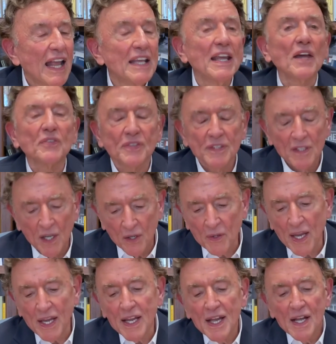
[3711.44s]
Yes.
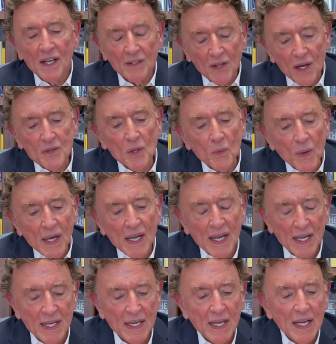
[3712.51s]
Okay. Along the
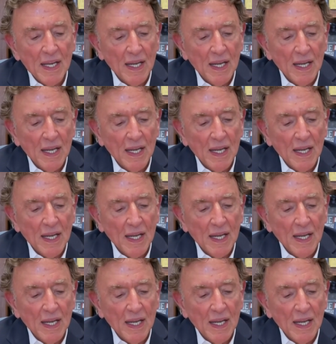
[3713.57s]
way,